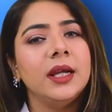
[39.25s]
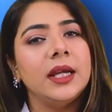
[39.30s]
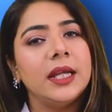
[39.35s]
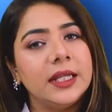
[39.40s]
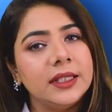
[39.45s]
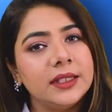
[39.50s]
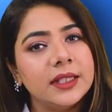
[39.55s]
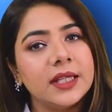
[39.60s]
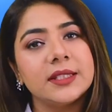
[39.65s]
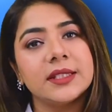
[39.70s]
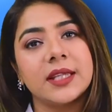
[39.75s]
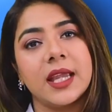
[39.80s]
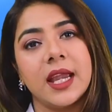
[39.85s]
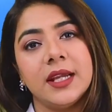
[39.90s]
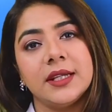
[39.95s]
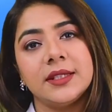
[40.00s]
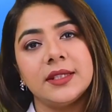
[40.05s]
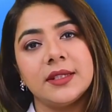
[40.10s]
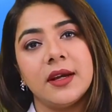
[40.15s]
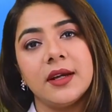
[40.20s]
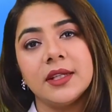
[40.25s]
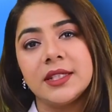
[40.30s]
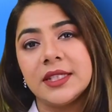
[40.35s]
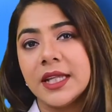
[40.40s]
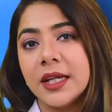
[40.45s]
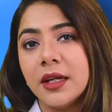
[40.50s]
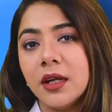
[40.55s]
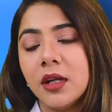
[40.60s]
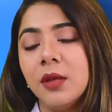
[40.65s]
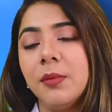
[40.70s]
In this case, a
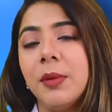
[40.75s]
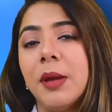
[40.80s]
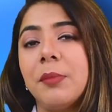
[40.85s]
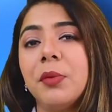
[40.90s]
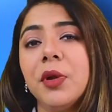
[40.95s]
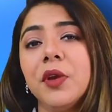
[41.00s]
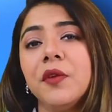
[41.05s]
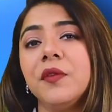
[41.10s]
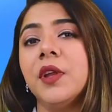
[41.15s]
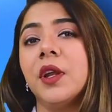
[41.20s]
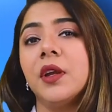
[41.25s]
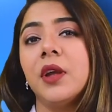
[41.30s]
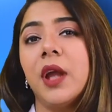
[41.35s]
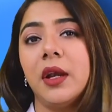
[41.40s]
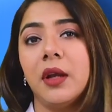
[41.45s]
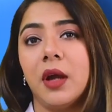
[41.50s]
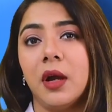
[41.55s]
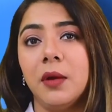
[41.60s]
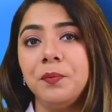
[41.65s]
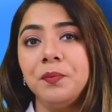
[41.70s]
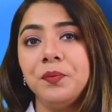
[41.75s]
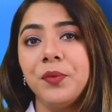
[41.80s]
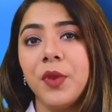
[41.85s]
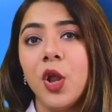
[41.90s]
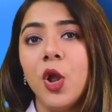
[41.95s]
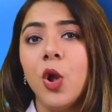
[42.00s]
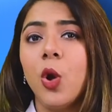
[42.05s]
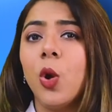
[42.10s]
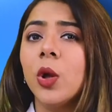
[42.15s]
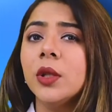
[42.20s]
single member of the RERA,
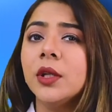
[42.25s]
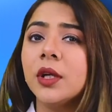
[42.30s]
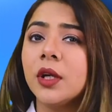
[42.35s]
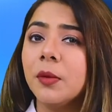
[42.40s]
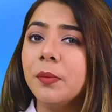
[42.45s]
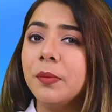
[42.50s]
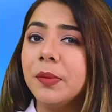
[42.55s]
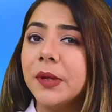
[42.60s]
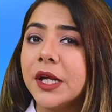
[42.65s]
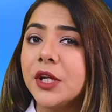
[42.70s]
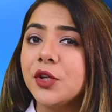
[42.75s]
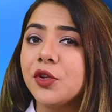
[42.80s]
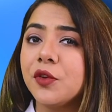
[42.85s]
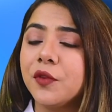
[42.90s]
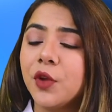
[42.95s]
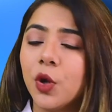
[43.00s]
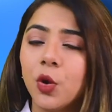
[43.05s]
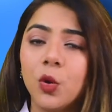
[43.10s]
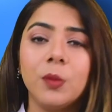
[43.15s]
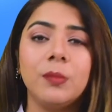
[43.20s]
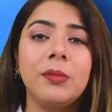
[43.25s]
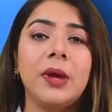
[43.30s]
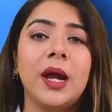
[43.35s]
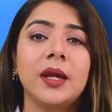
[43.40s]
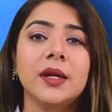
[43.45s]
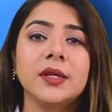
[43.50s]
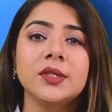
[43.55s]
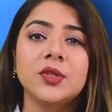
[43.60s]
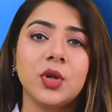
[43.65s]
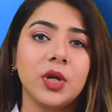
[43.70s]
on the complaint of the home
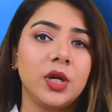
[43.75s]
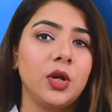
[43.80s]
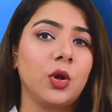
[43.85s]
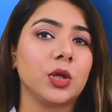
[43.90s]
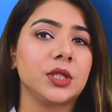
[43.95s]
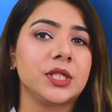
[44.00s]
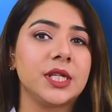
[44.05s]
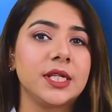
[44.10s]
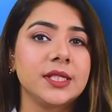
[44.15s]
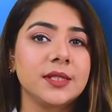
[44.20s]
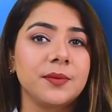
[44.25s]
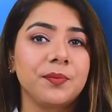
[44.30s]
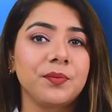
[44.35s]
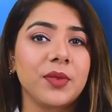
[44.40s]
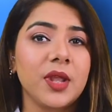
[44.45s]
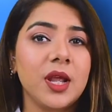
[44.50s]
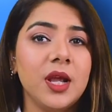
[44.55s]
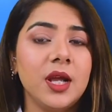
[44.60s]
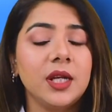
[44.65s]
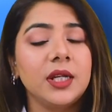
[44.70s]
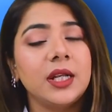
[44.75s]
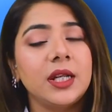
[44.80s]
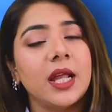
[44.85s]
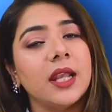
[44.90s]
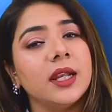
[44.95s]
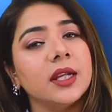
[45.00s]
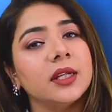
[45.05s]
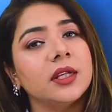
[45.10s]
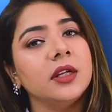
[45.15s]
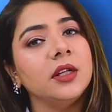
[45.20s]
buyers or allottees,
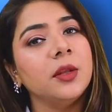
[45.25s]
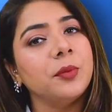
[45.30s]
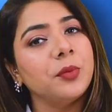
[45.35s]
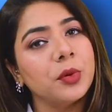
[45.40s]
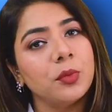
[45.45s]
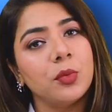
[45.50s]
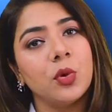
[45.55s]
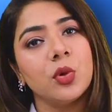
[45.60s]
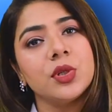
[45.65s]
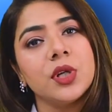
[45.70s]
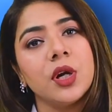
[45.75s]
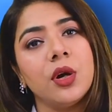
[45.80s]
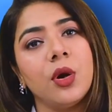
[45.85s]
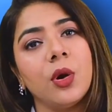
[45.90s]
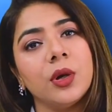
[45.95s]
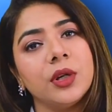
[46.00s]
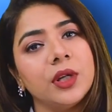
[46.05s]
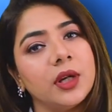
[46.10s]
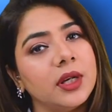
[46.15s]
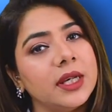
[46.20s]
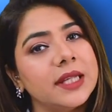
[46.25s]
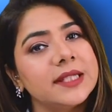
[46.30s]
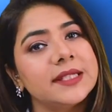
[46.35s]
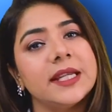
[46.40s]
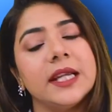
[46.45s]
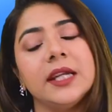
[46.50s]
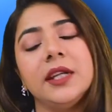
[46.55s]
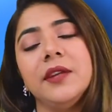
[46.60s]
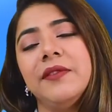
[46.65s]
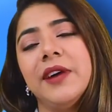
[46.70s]
directed the promoter or real
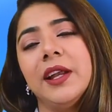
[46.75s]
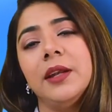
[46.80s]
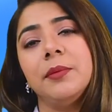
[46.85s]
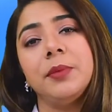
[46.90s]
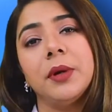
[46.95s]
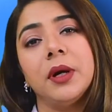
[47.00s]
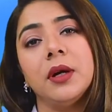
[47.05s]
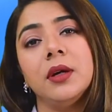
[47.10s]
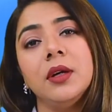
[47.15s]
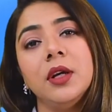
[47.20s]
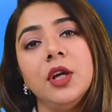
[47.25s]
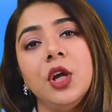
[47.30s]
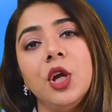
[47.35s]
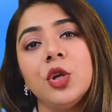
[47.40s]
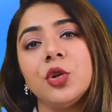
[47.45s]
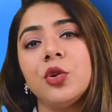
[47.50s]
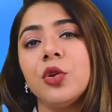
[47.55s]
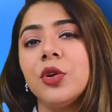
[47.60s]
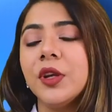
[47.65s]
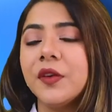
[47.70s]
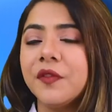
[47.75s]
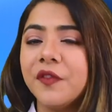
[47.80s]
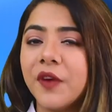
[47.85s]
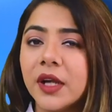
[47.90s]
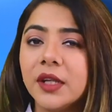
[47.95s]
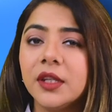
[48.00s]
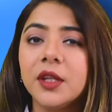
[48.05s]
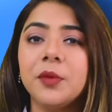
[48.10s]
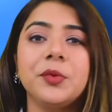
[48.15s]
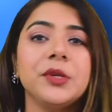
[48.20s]
estate developer to
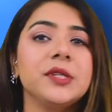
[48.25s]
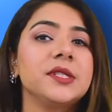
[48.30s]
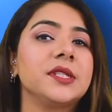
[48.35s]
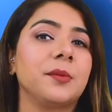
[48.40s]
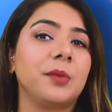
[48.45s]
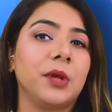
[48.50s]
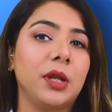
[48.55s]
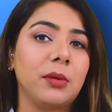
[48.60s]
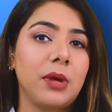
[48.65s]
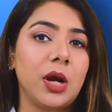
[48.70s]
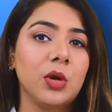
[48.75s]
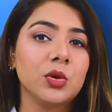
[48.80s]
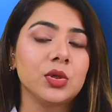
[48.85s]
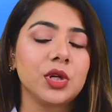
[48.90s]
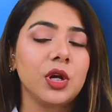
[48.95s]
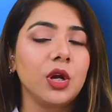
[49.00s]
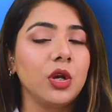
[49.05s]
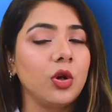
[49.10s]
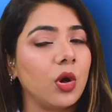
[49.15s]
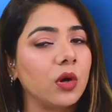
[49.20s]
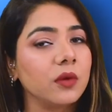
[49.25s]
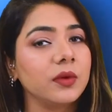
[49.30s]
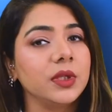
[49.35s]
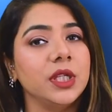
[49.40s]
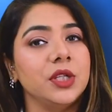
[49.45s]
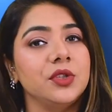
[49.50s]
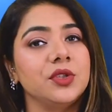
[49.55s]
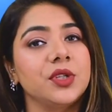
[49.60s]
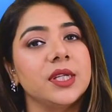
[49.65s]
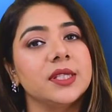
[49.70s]
refund the principal amount along with
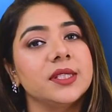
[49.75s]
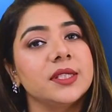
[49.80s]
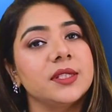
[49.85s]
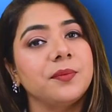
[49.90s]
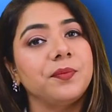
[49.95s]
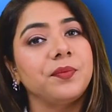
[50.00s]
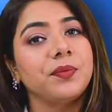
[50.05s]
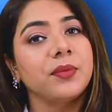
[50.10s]
interest.